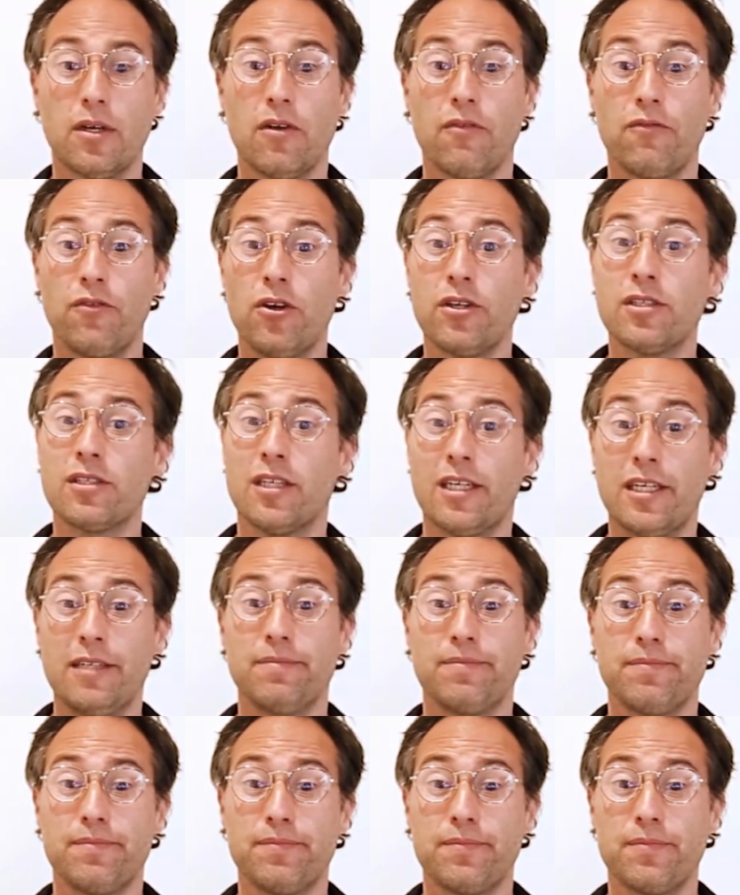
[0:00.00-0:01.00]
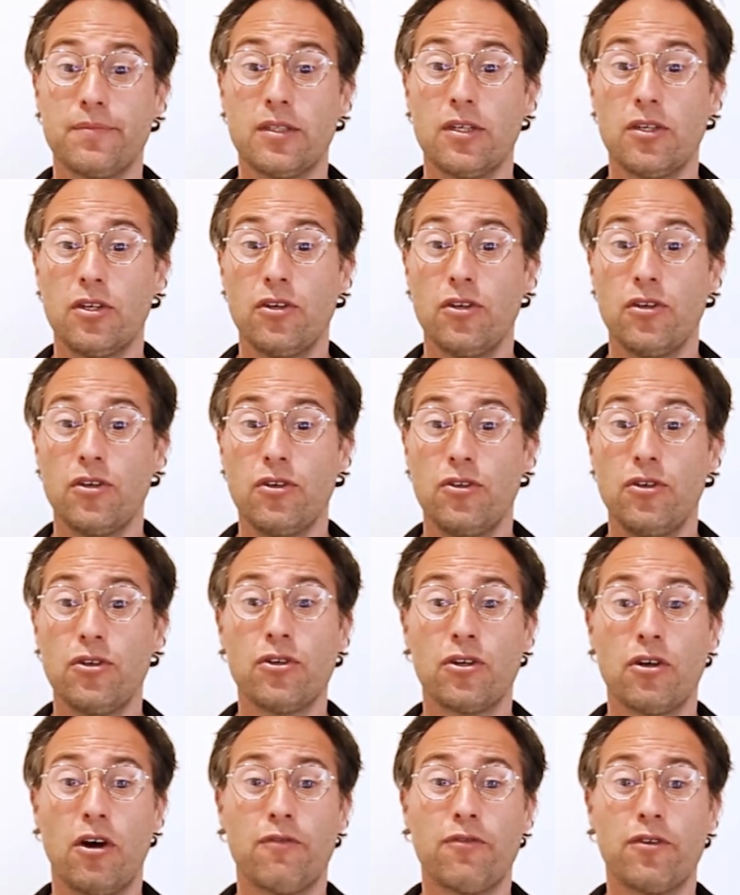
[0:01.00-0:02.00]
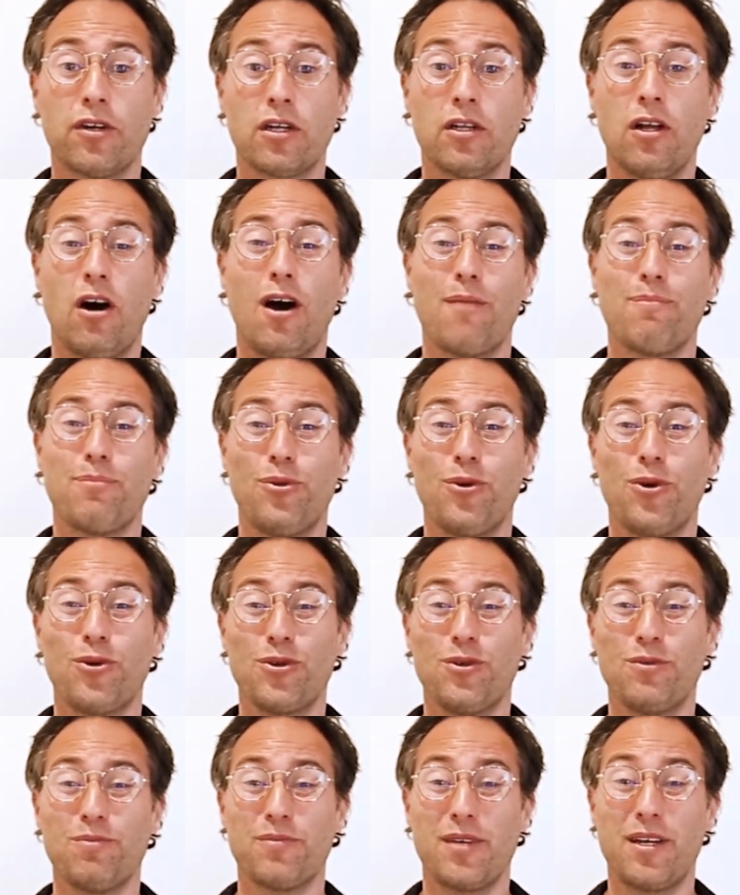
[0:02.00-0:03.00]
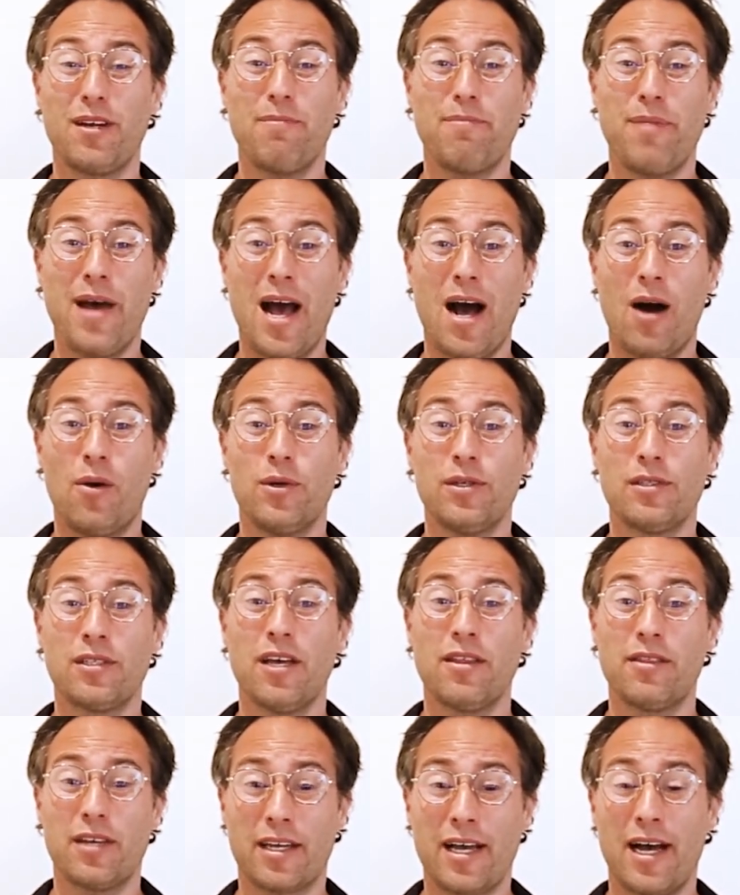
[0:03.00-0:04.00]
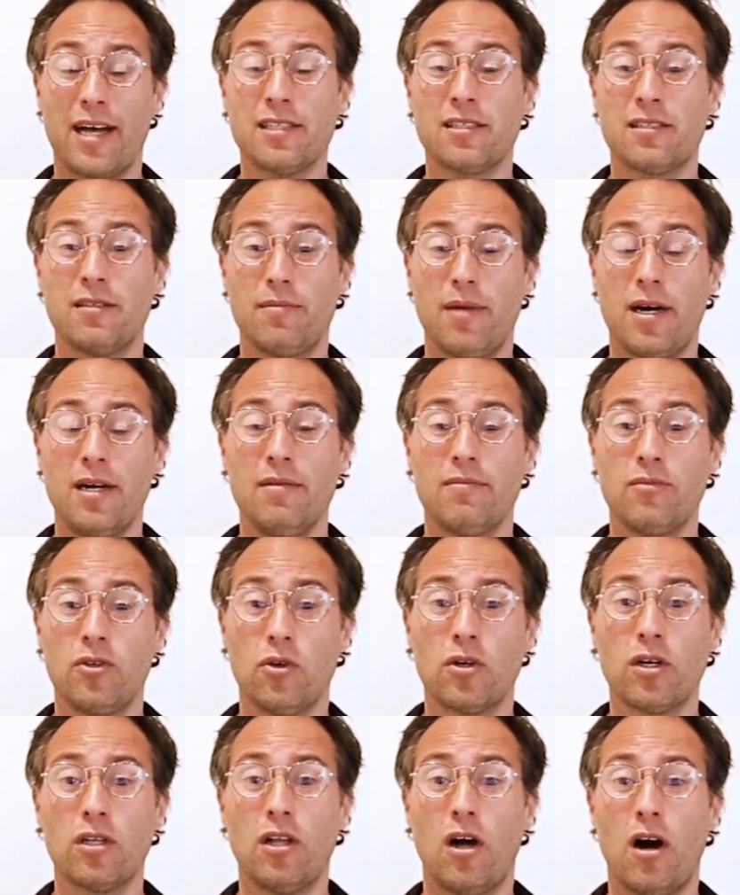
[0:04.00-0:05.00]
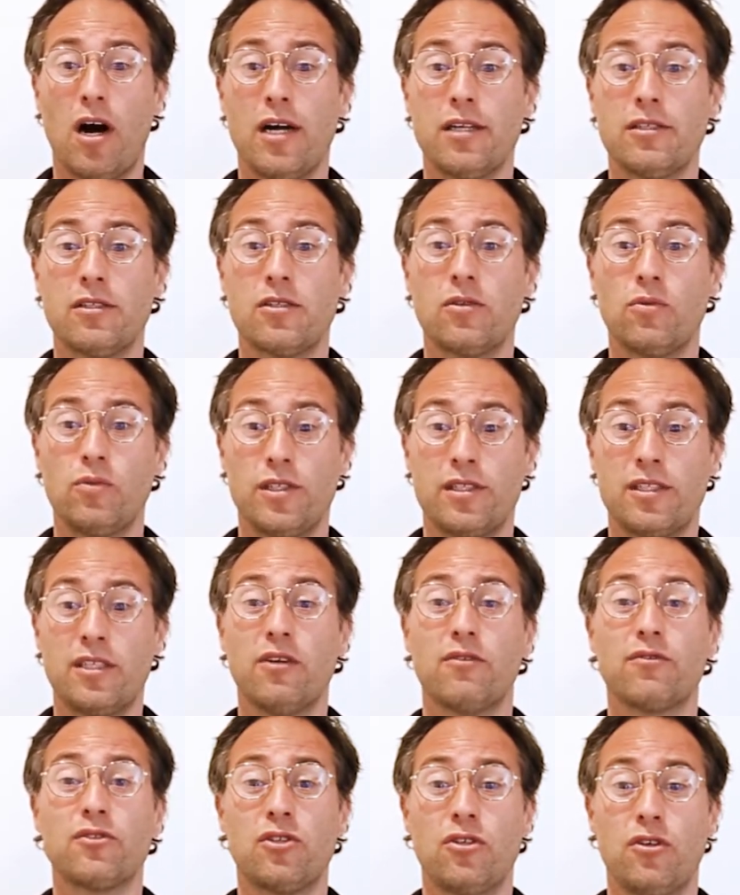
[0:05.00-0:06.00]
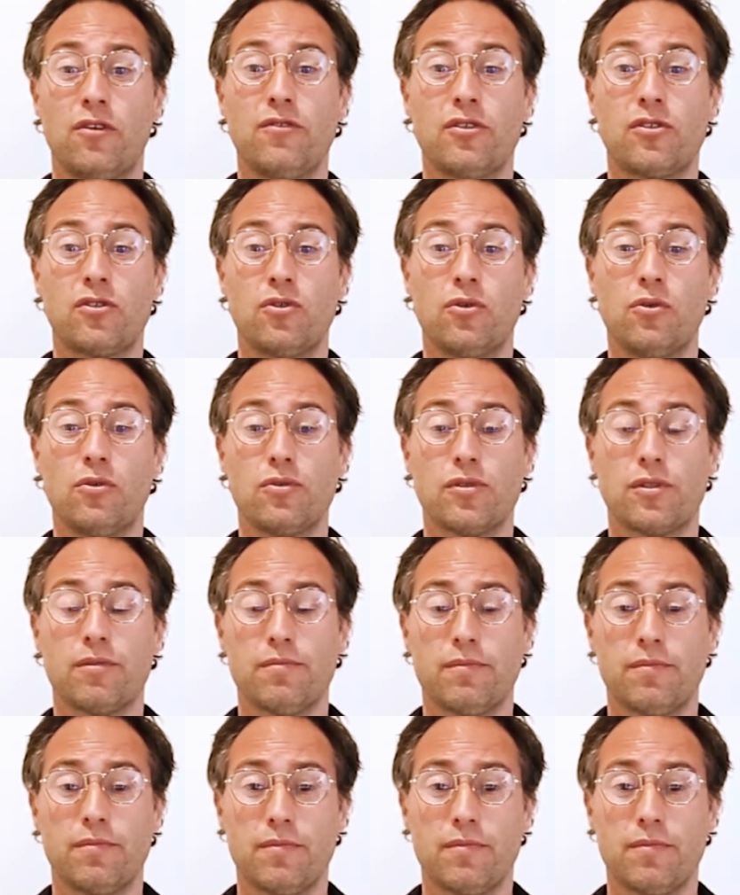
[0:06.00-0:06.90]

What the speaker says: Firstly, you could offer a client portal that empowers the customer, your clients, with self-service tools.